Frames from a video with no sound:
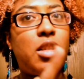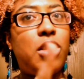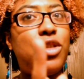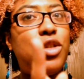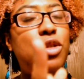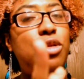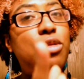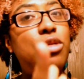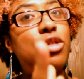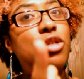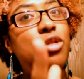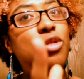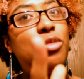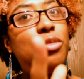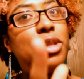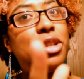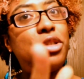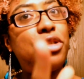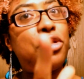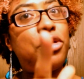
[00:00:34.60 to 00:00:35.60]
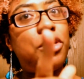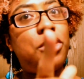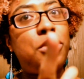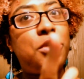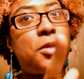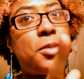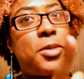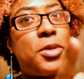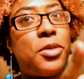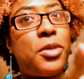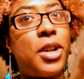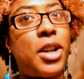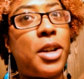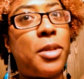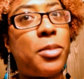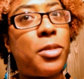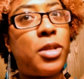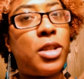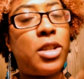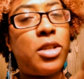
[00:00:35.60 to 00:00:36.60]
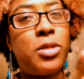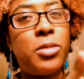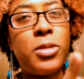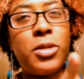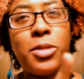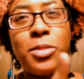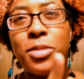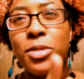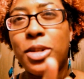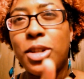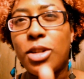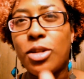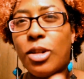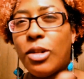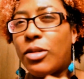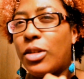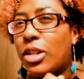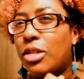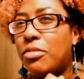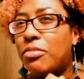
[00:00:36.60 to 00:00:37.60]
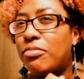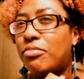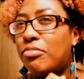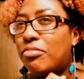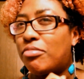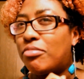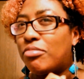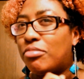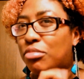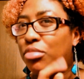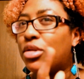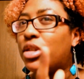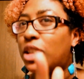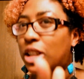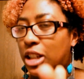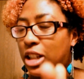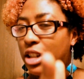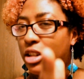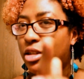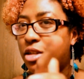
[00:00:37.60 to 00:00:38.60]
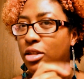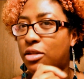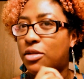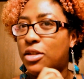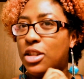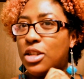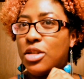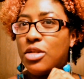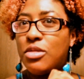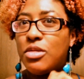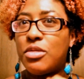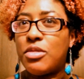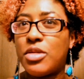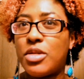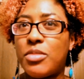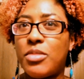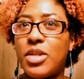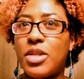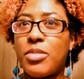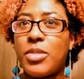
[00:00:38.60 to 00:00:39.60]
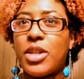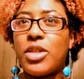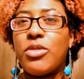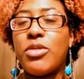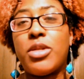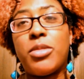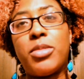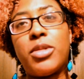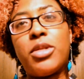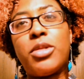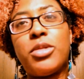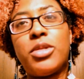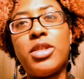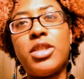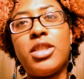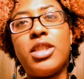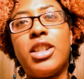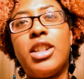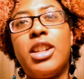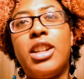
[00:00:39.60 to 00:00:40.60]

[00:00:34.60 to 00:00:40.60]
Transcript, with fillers: If you are new, make sure you subscribe because I upload pretty often. You don't want to miss my new uploads.